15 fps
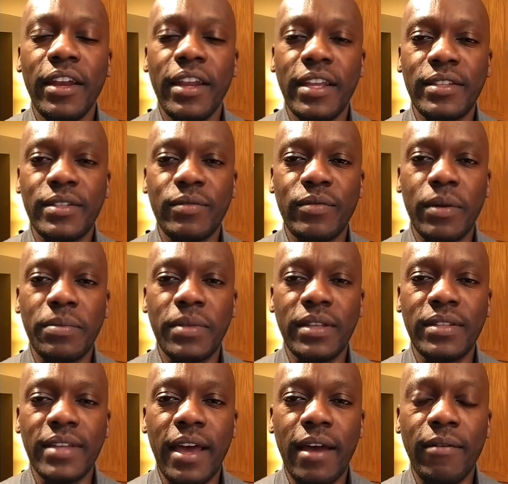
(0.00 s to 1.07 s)

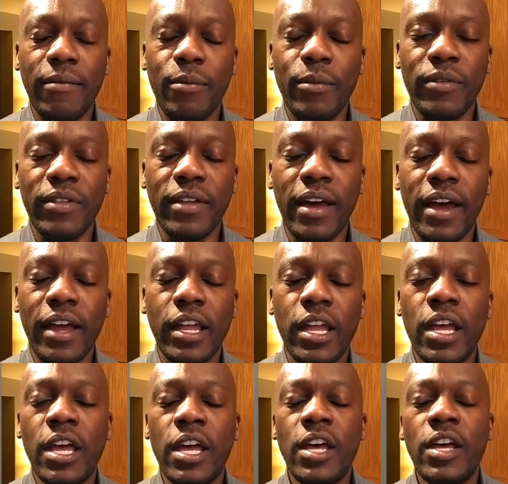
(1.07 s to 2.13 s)
uninterrupted time with God?
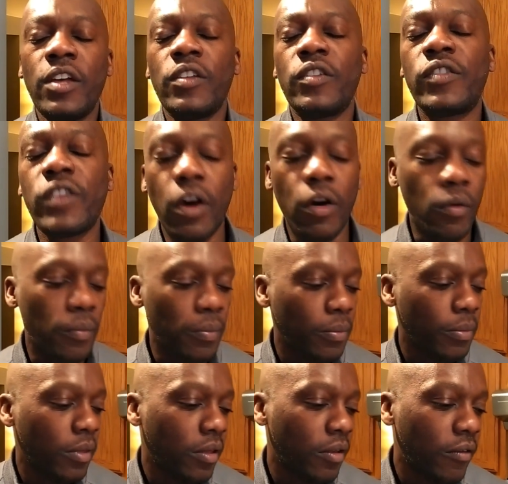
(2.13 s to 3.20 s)
So
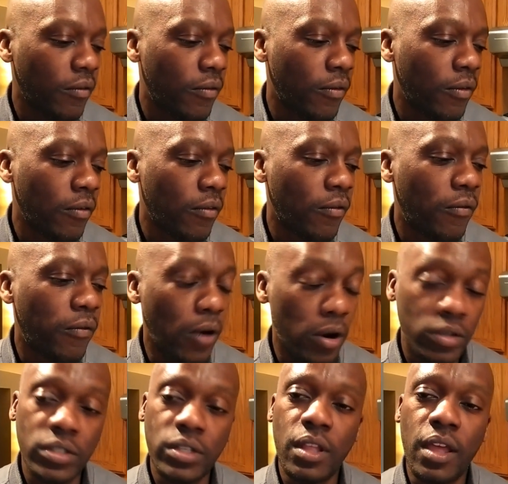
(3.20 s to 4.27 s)

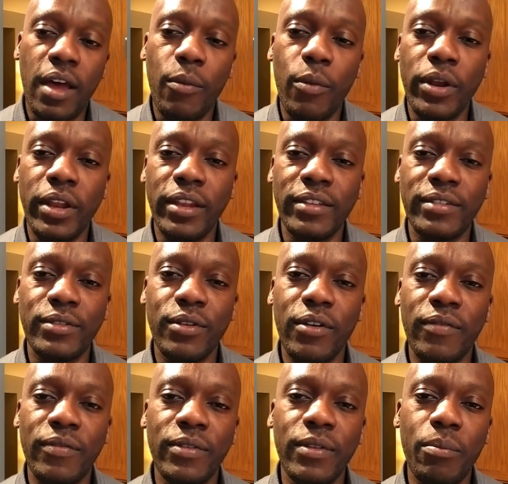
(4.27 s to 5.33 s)
first, I want to list
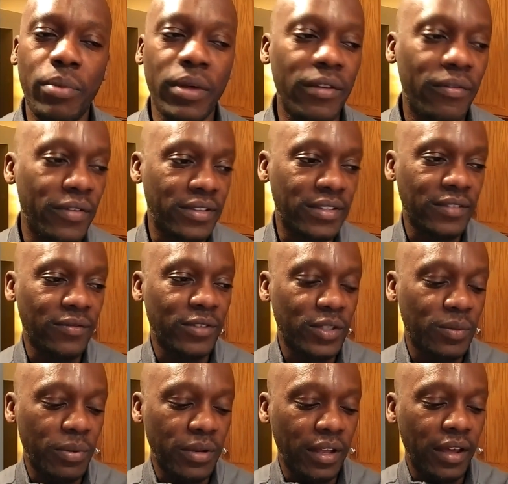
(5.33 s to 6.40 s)
off the benefits in
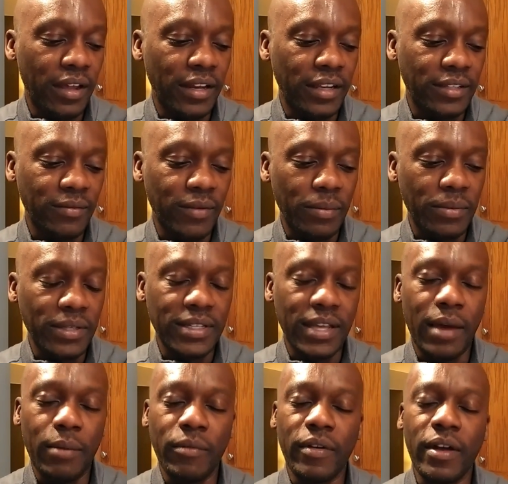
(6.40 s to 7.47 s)
spending uninterrupted
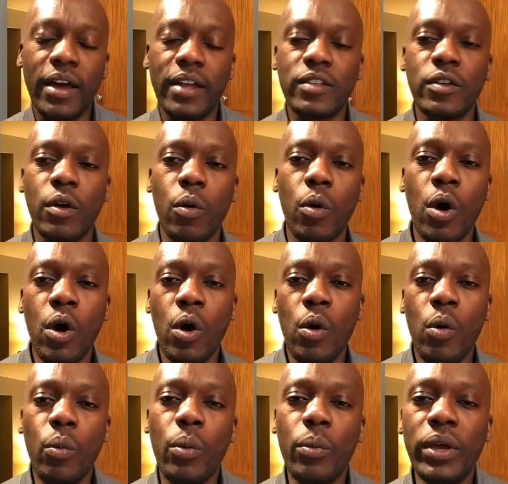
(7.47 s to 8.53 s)
time with God. So
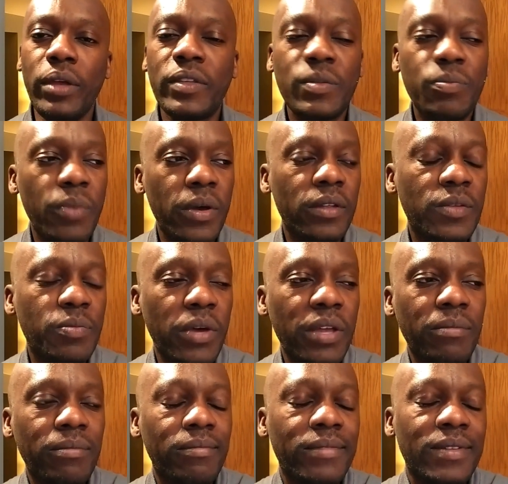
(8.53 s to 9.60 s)
when we sp
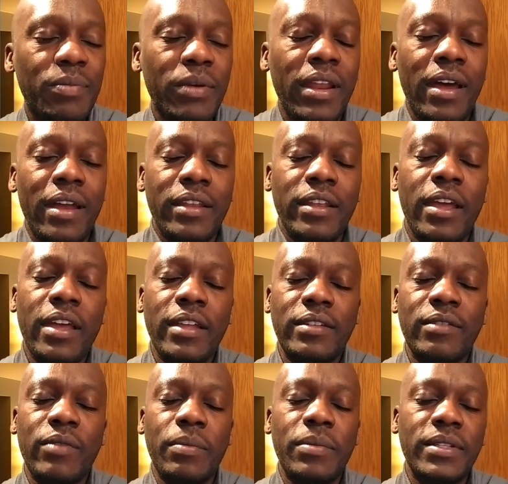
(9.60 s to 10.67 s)
spend, spend
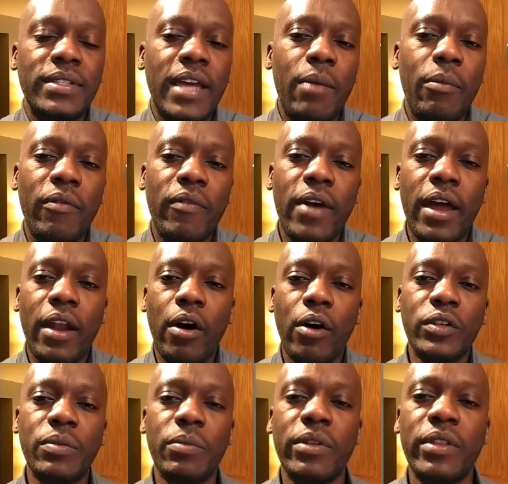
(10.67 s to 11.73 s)
uninterrupted time with God,
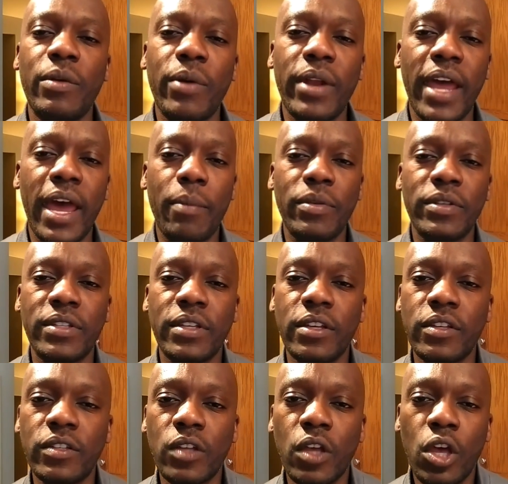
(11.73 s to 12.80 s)
ultimately what happens
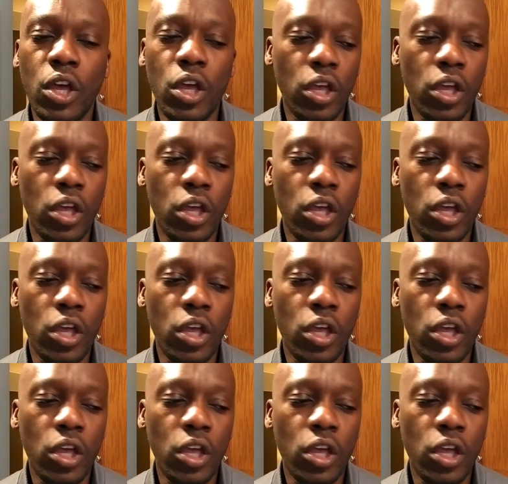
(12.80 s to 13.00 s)
is